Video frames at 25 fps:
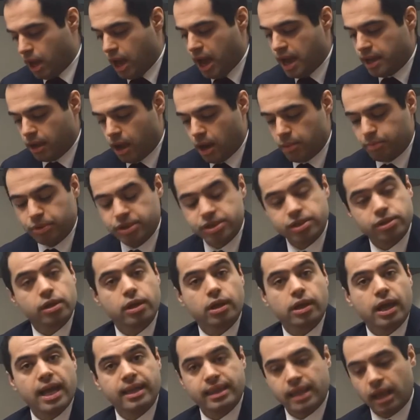I
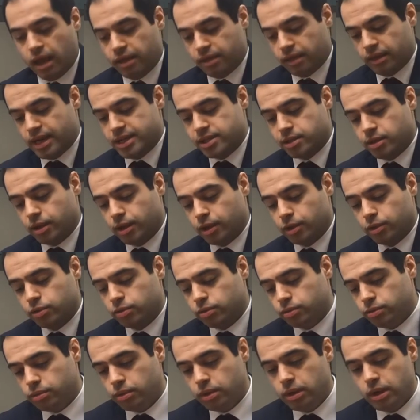personally like that. I think that's kind of
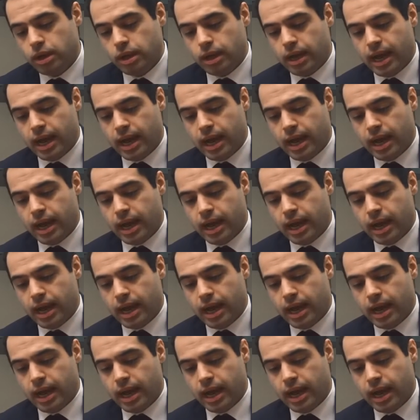cool